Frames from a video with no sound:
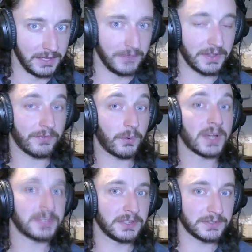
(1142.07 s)
If you have
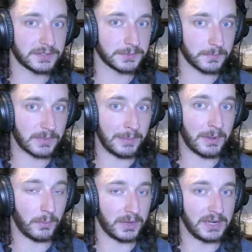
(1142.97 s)
questions
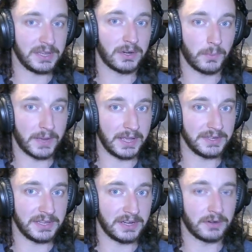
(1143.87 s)
about what I did or why I
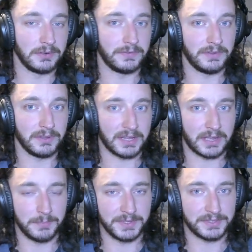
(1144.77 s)
did it, or you feel like
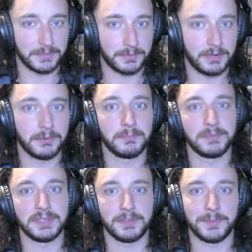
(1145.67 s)
I missed something,
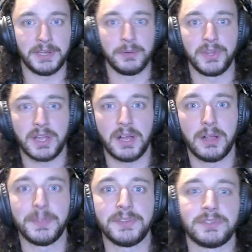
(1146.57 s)
please let me know in the
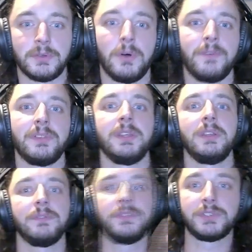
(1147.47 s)
comments. So hopefully
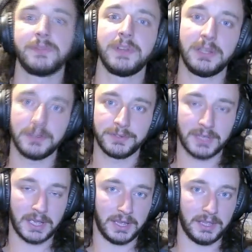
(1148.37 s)
in future videos,
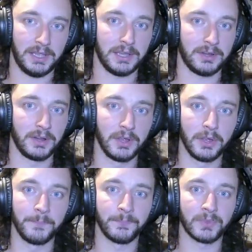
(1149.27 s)
I can
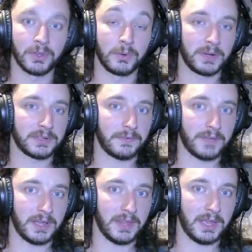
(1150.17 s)

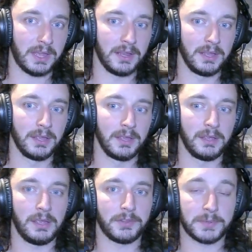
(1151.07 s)
rectify that,
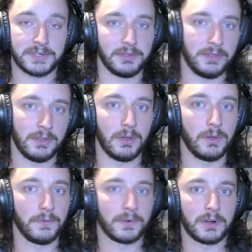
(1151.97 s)
especially in the
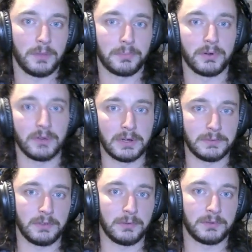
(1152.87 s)
overall program
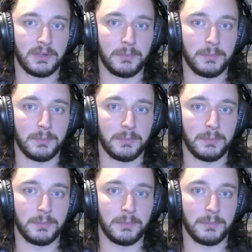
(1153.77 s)
summary.